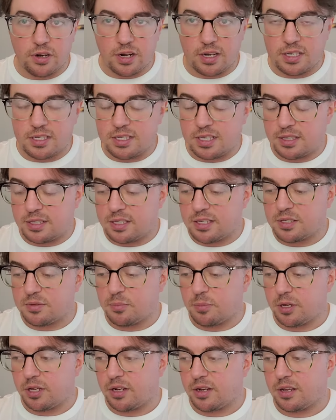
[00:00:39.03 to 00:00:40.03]
already seen this
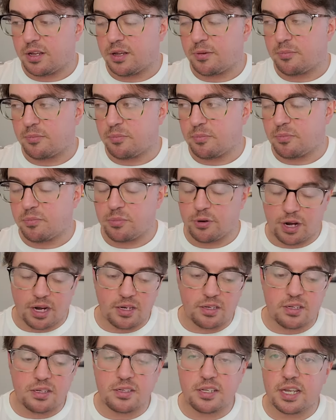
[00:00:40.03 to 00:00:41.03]
but um
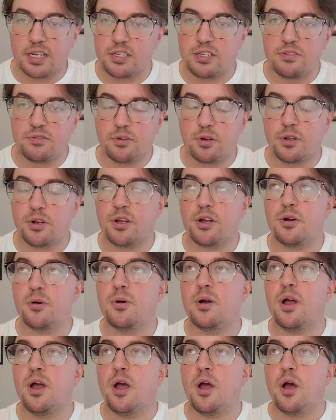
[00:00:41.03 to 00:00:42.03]
brandon's ig
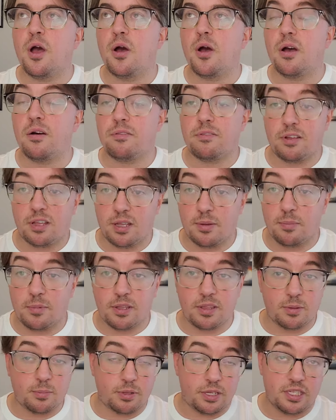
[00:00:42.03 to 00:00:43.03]
photo of him
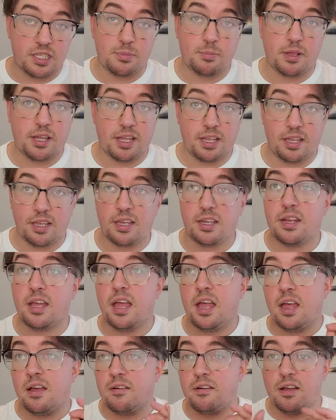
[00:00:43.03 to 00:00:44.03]
in the blitz blanket
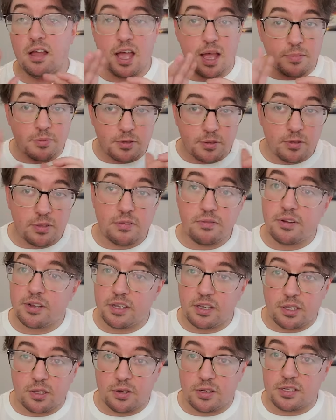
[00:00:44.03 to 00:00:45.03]
absolutely
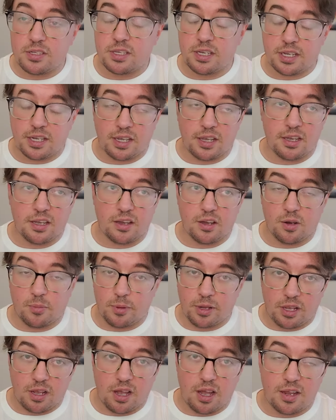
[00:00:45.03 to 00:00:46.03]
fucking cutest thing oh
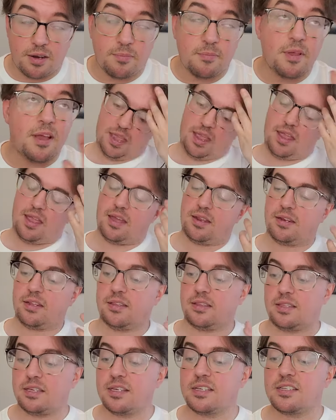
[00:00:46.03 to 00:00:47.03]
my god
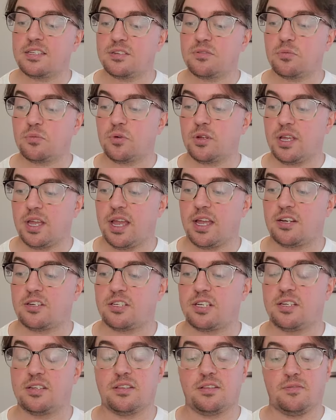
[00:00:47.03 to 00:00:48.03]
and this
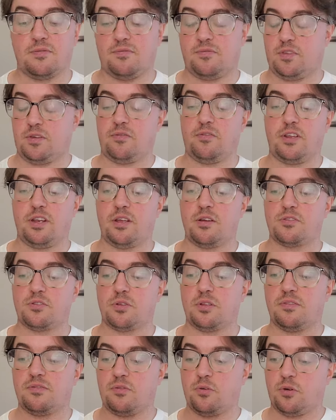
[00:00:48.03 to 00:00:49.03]
reaction the, the video is
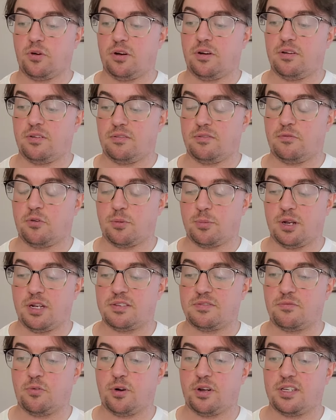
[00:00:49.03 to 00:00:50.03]
only for four minutes
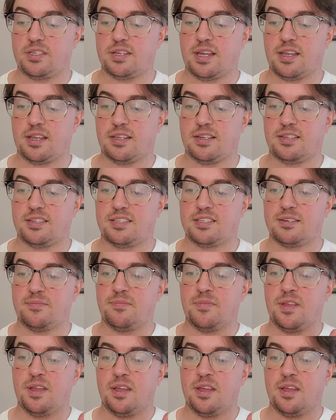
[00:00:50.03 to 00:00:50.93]
and 40 seconds